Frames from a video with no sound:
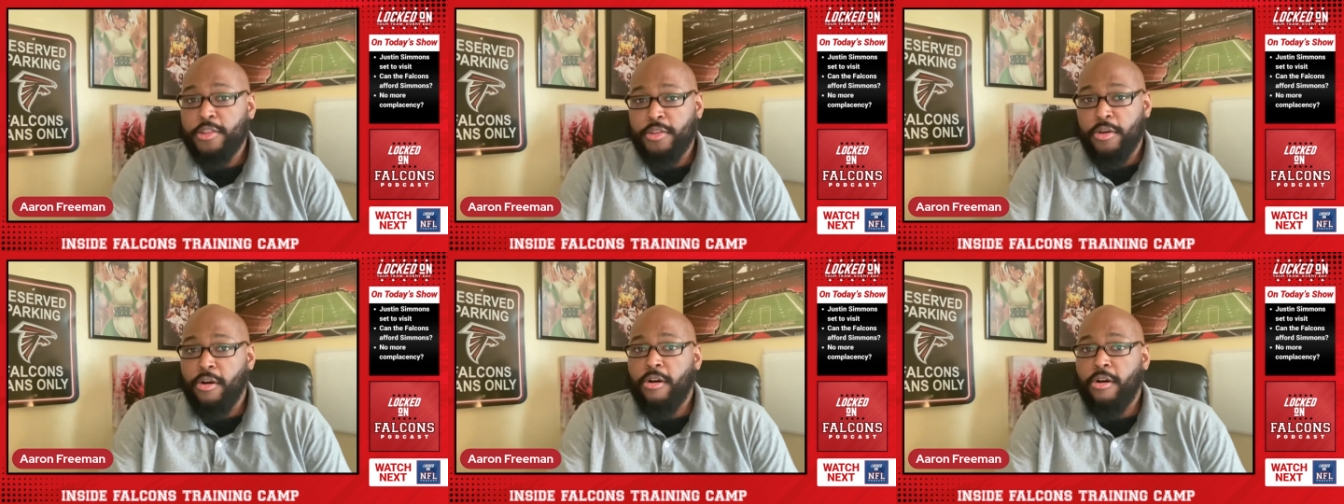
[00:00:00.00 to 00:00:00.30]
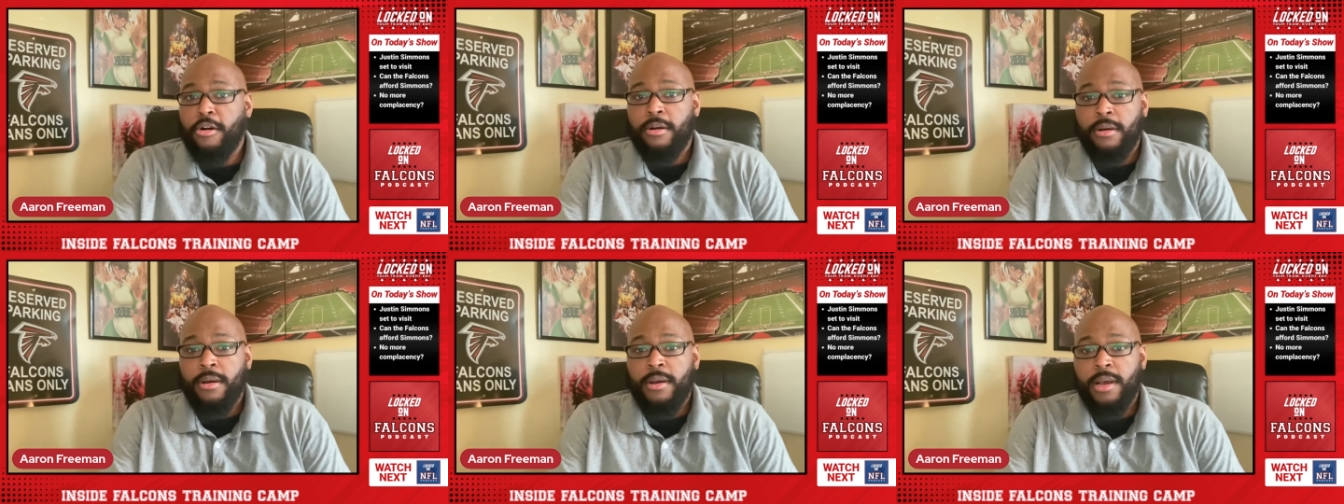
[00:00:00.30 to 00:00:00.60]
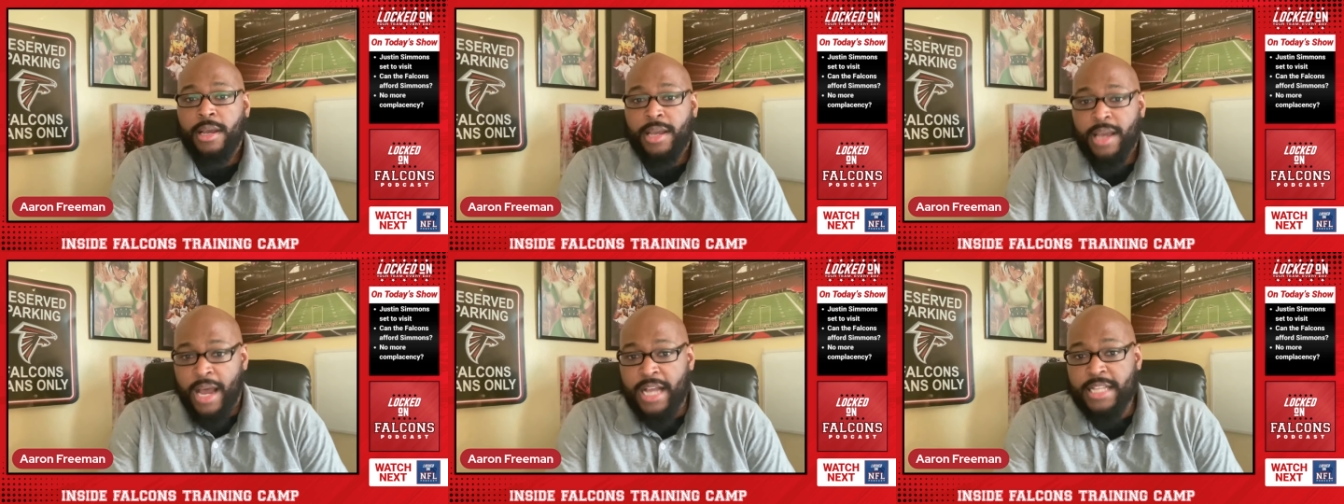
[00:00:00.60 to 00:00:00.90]
There are
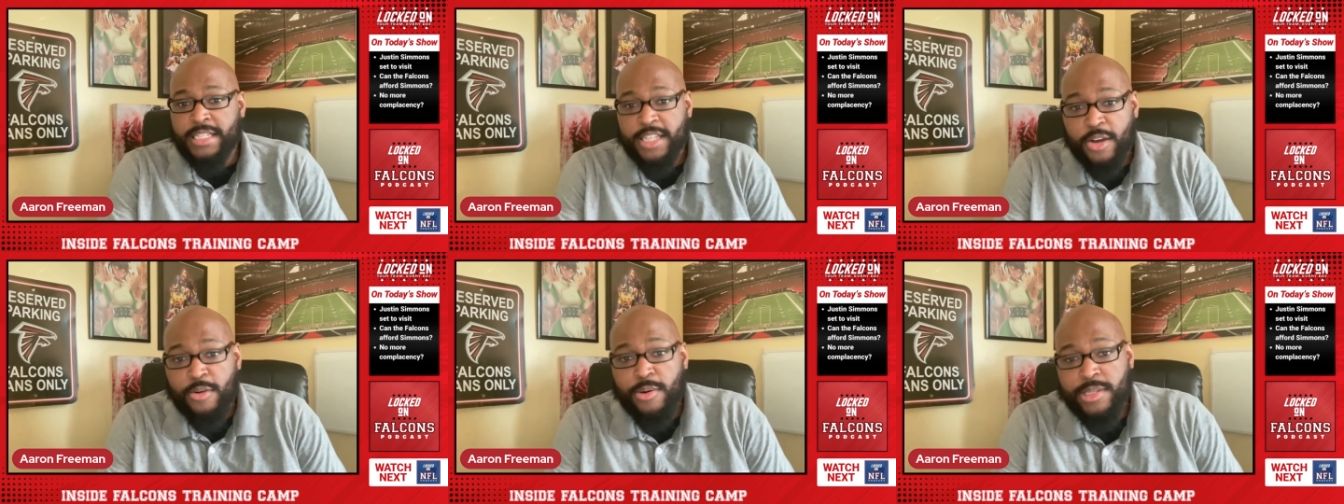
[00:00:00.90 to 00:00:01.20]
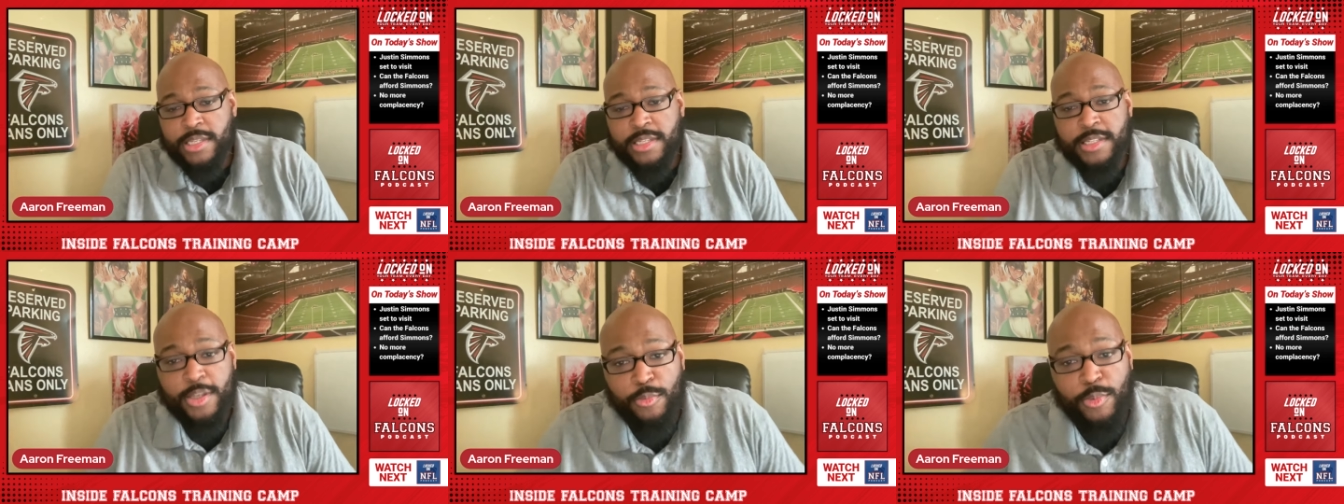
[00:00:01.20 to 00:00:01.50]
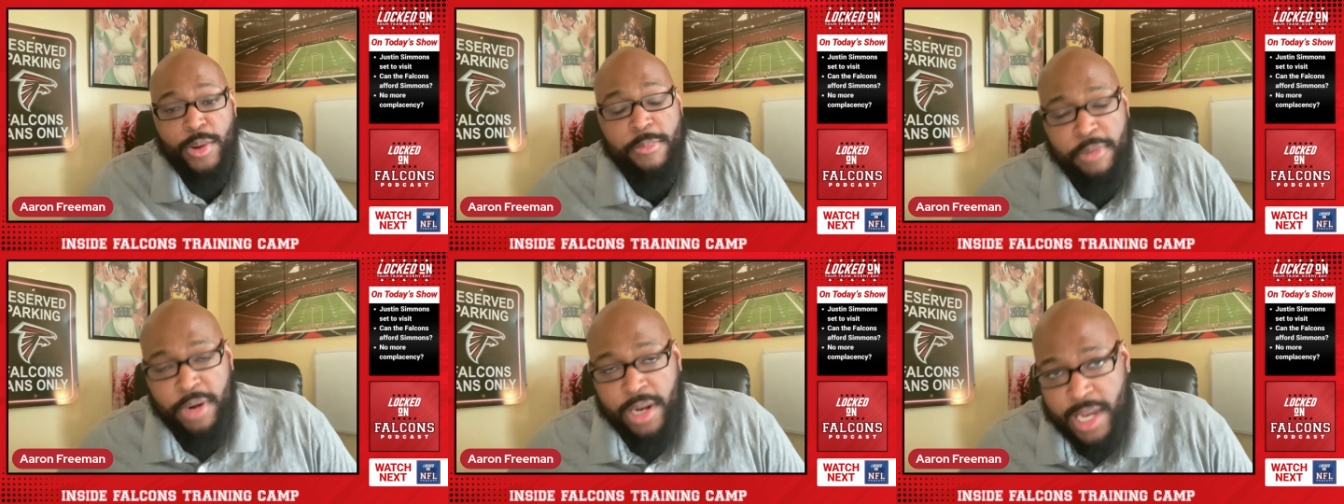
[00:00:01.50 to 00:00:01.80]
consequences
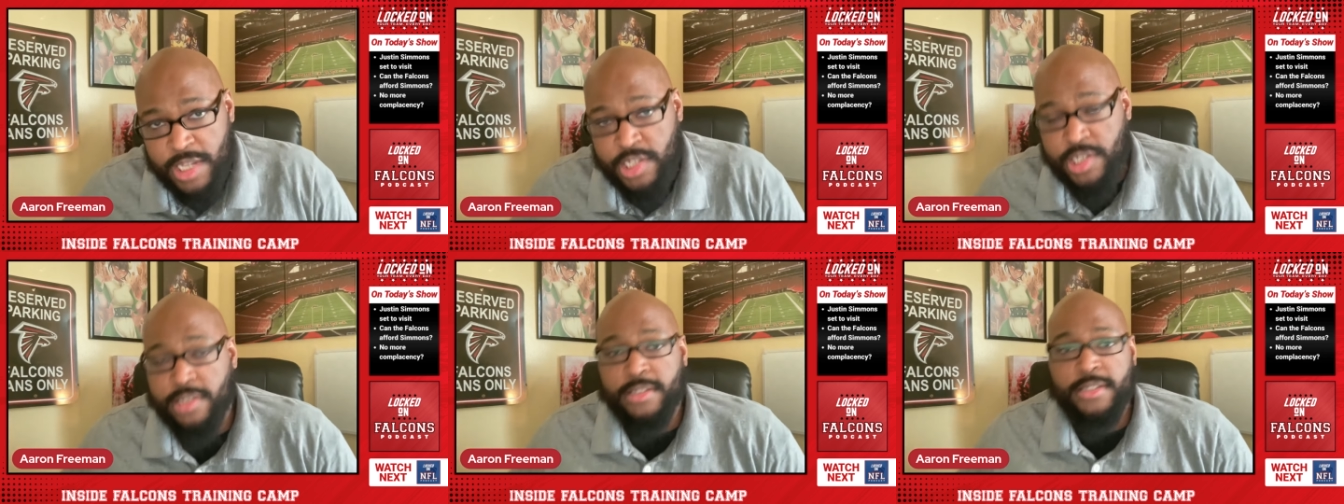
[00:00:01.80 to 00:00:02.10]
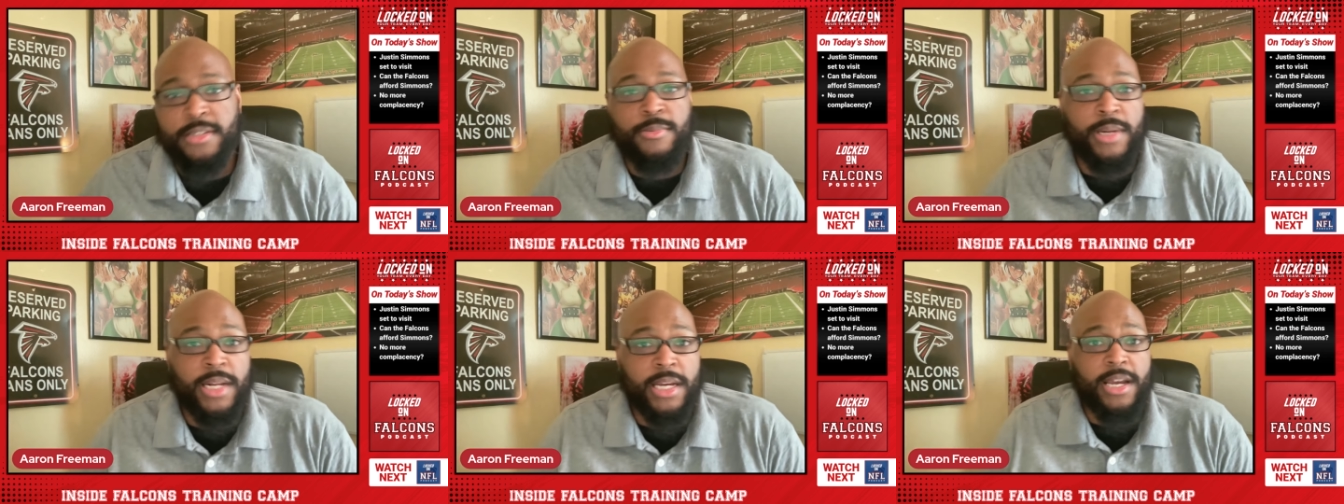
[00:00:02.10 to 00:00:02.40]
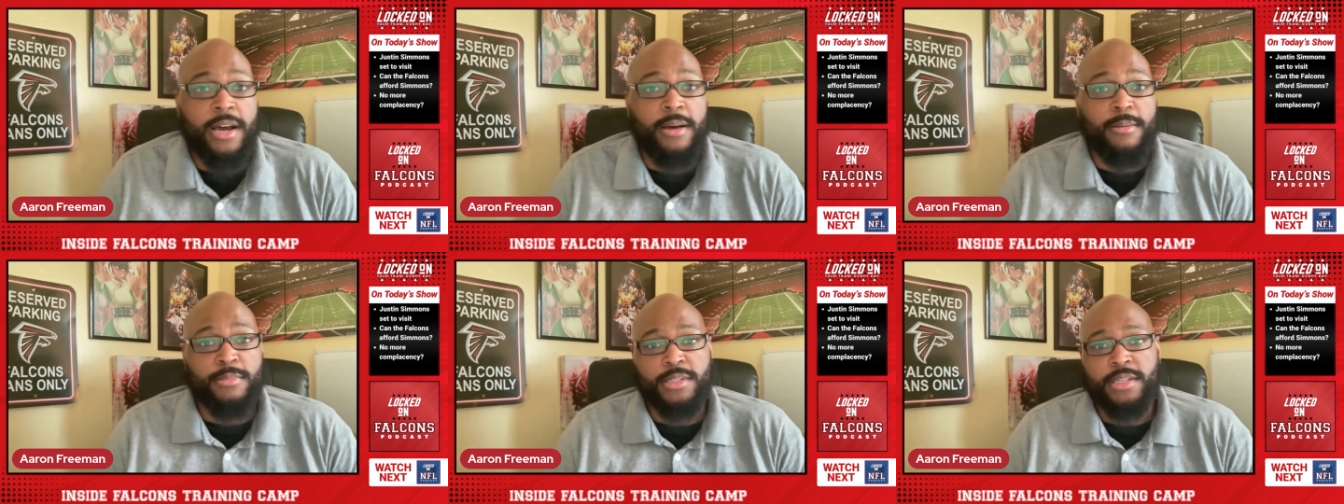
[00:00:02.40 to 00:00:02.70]
and repercussions when
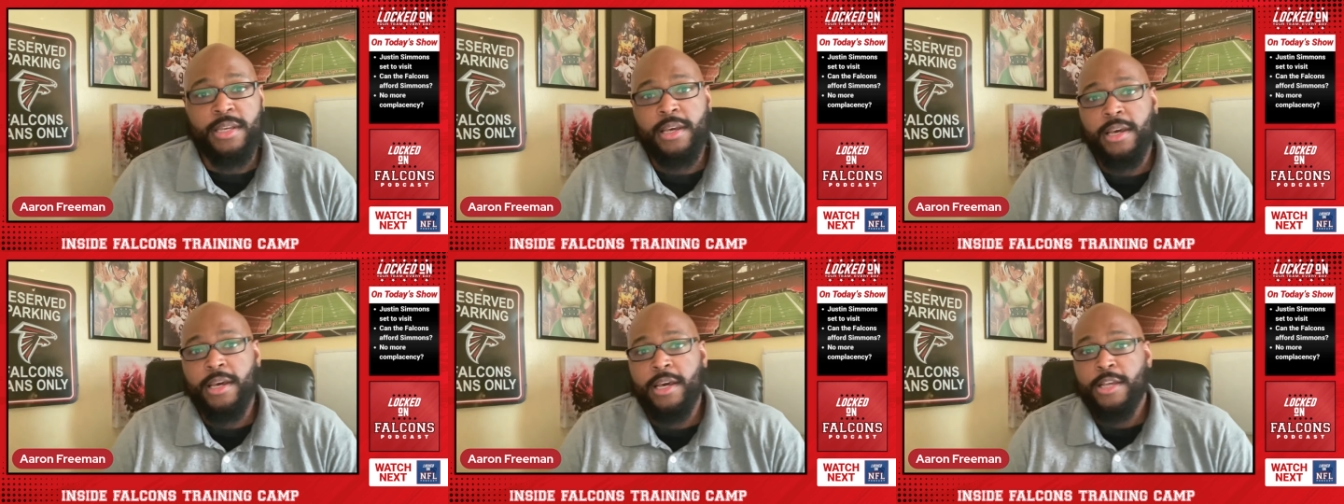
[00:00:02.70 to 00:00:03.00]
it comes